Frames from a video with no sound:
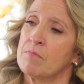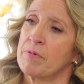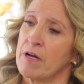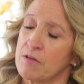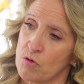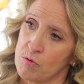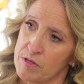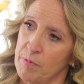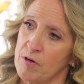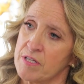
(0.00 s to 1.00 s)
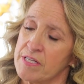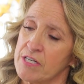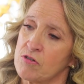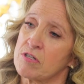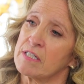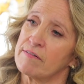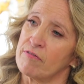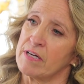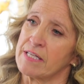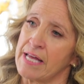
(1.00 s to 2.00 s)
but also with the person that you're
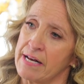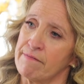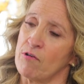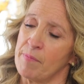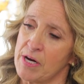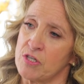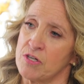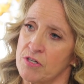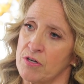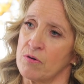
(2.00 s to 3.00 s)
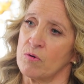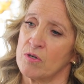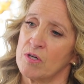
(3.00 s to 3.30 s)
delivering that information to.